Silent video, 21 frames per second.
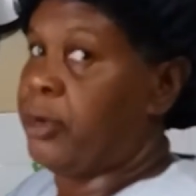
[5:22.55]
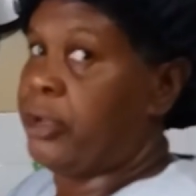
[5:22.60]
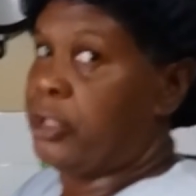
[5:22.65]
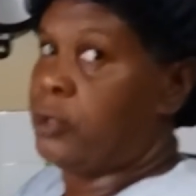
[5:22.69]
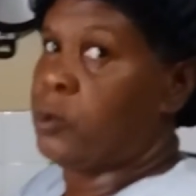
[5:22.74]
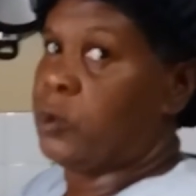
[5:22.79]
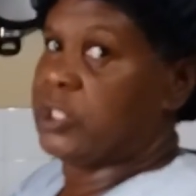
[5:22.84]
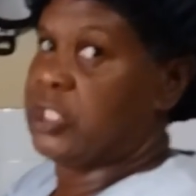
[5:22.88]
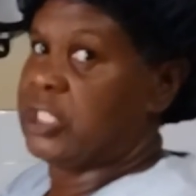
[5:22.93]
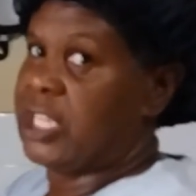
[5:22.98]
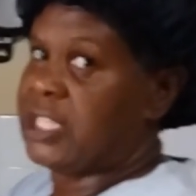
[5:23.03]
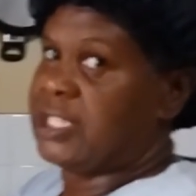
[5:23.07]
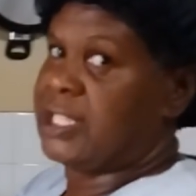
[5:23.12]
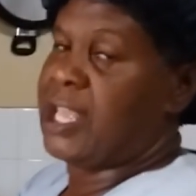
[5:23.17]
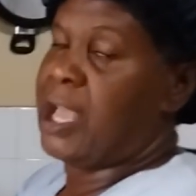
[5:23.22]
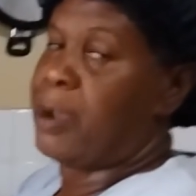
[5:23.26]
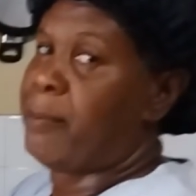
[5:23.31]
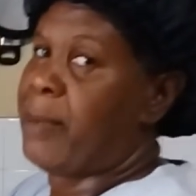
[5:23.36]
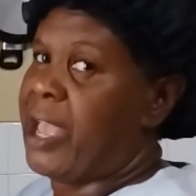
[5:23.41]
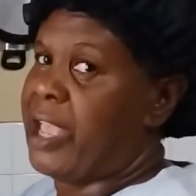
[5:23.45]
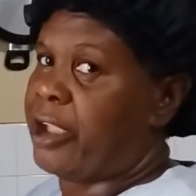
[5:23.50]
But you know
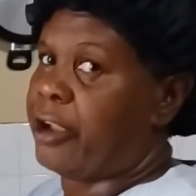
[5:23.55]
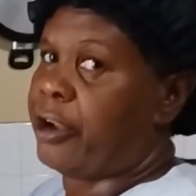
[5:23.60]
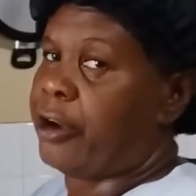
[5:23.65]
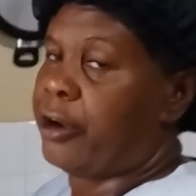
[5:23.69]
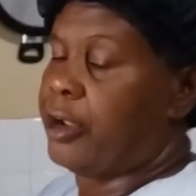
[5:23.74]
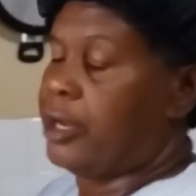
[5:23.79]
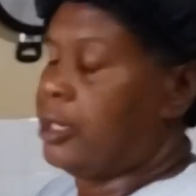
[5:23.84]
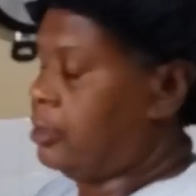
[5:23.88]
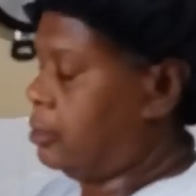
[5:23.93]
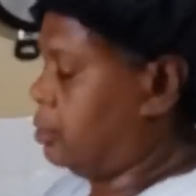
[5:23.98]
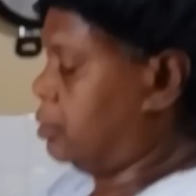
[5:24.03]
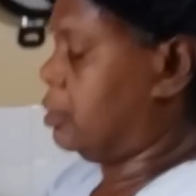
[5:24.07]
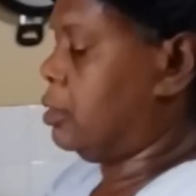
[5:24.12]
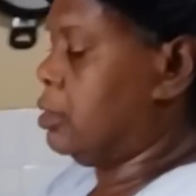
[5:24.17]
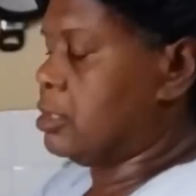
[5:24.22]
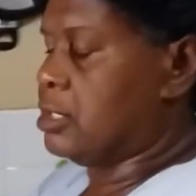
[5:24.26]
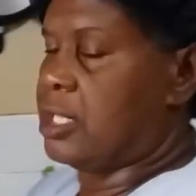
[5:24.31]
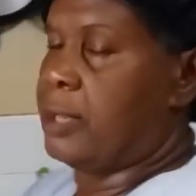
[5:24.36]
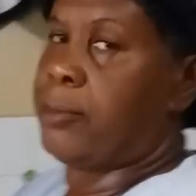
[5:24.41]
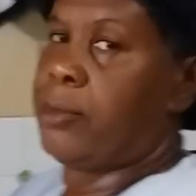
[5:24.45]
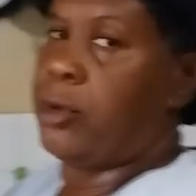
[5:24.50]
Jesse and my girl, so